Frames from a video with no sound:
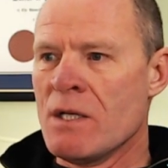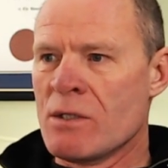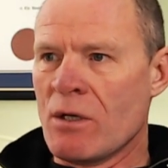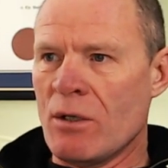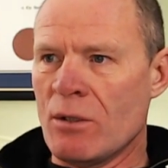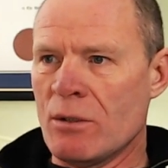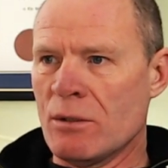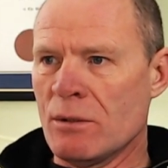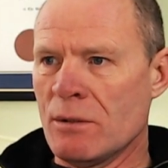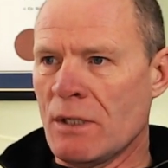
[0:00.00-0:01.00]

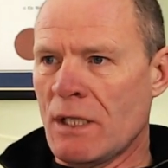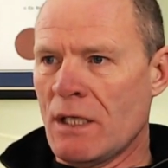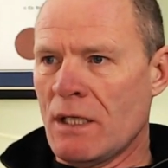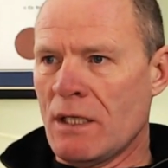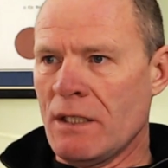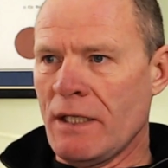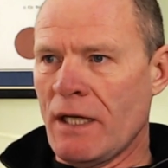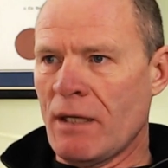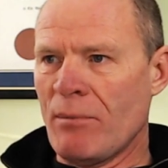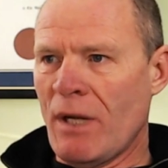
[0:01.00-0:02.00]
So uh,
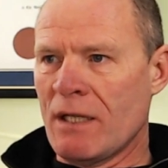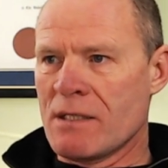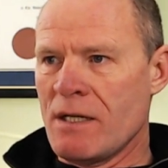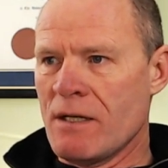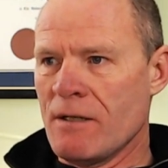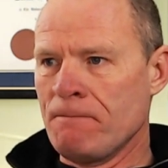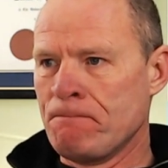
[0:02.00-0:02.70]
yeah, Matt's here.